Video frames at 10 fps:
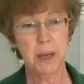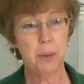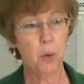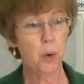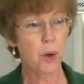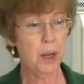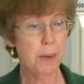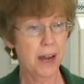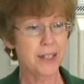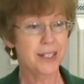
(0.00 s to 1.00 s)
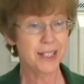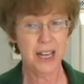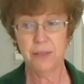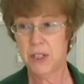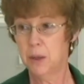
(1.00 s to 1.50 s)
people worry about is the
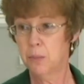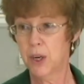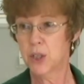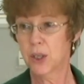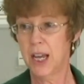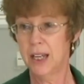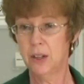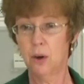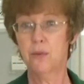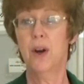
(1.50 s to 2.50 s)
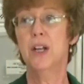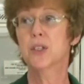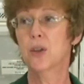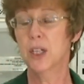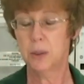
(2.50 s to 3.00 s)
safety in pressure canning. They're afraid
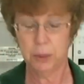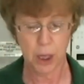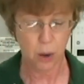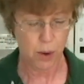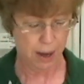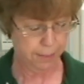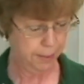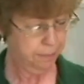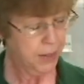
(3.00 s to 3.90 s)
it's going to blow up.